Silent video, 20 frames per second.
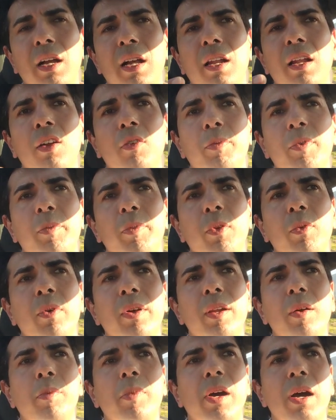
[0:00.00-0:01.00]
A lot of people
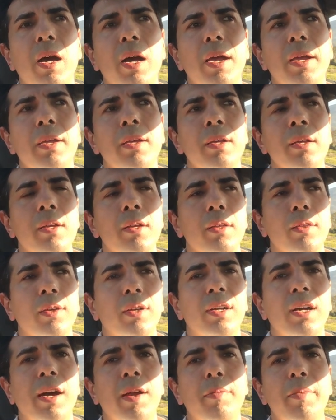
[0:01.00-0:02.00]
want to buy
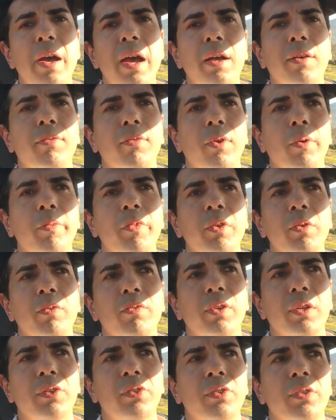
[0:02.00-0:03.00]
the car back from you
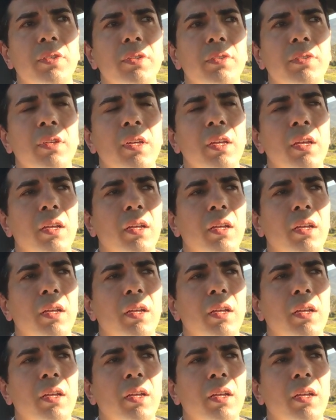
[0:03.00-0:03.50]
versus